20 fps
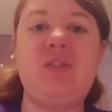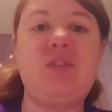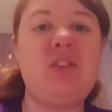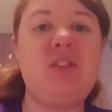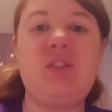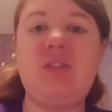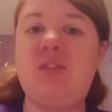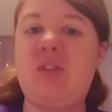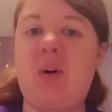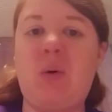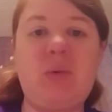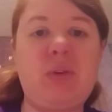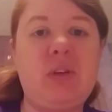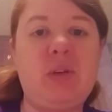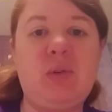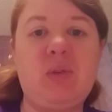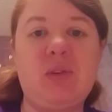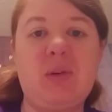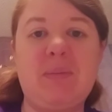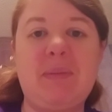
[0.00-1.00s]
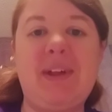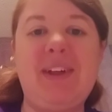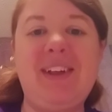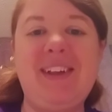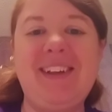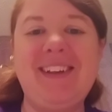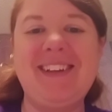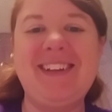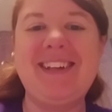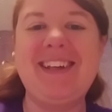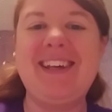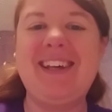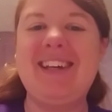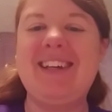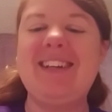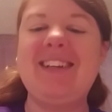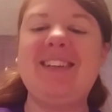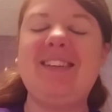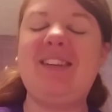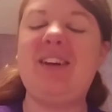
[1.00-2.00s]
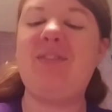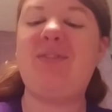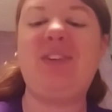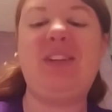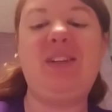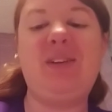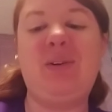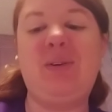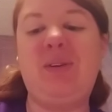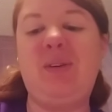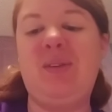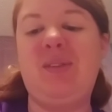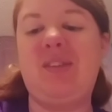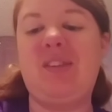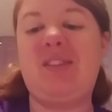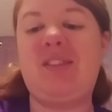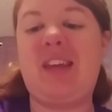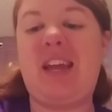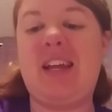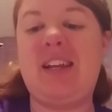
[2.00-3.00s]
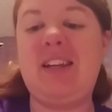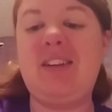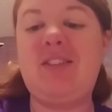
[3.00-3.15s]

Just don't use them. Definitely don't use the sand.